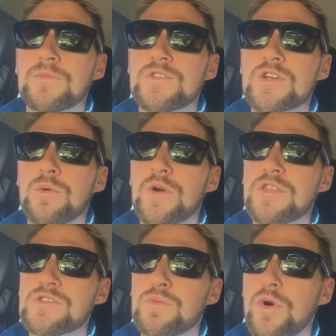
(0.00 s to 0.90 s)
So when
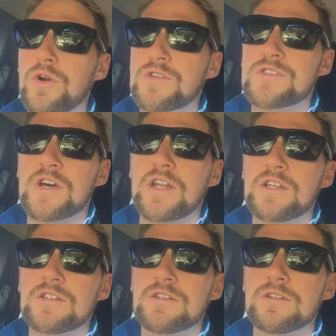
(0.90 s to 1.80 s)
there's work
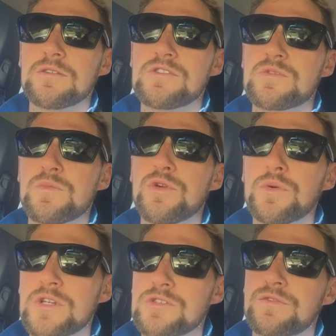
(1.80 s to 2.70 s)
starting to
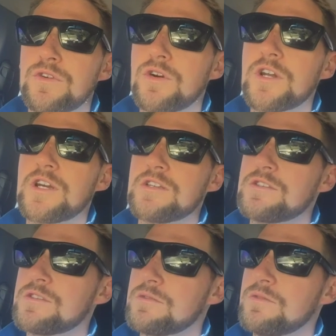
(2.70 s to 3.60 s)
spew into
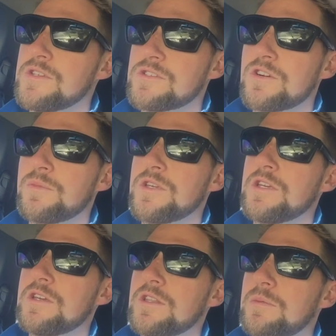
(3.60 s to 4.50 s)
Fridays this time of
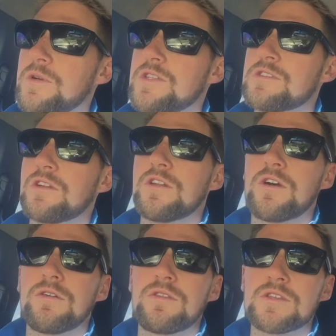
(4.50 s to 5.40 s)
year, that means that I
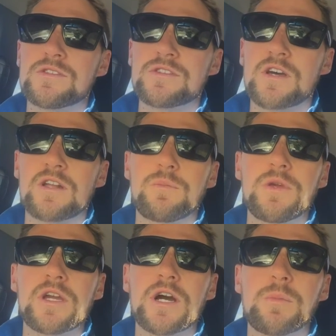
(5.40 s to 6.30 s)
know things are starting to
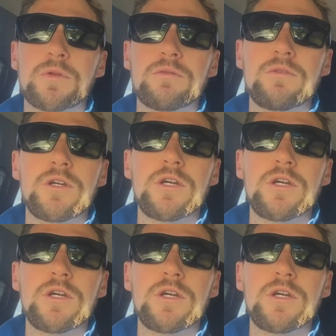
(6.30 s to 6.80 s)
pick up and